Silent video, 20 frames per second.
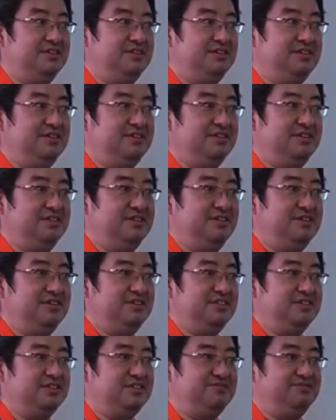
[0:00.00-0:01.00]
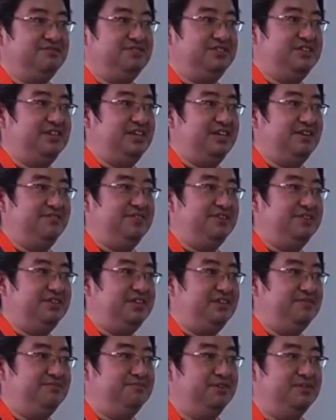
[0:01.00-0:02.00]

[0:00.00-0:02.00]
Software has the name of this.